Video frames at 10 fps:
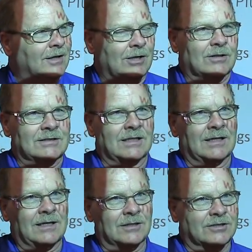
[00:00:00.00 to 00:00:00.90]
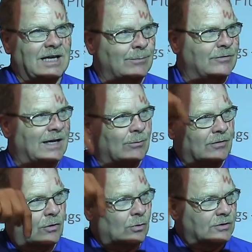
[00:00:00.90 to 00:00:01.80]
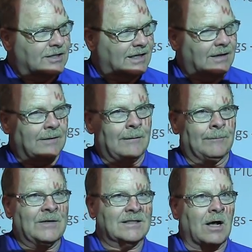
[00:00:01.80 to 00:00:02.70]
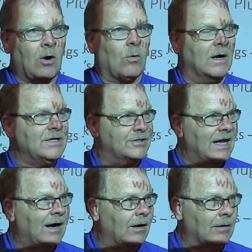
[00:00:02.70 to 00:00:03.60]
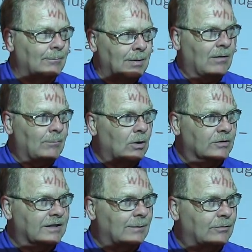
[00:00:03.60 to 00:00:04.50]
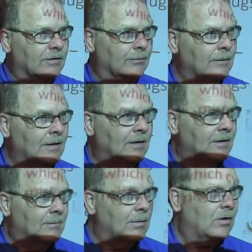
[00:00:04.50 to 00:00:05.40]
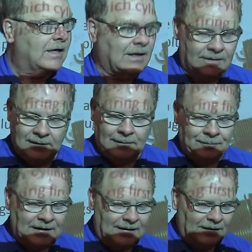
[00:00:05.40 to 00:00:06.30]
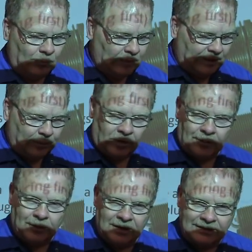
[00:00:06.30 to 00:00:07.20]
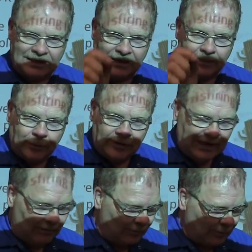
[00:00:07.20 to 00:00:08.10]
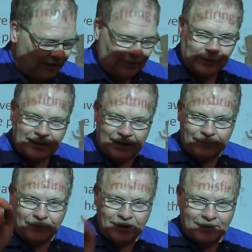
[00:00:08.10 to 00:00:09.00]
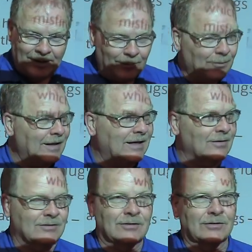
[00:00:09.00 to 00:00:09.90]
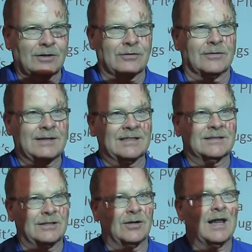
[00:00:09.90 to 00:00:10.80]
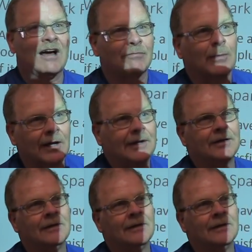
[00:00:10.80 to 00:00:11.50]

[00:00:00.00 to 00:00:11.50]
You know, it's a little L-shaped thing with holes in it that's always there, bolted up to the bulkhead. And they'll, when they pull the plugs out, they put that one came from, that one where that comes from, because that's their lifeblood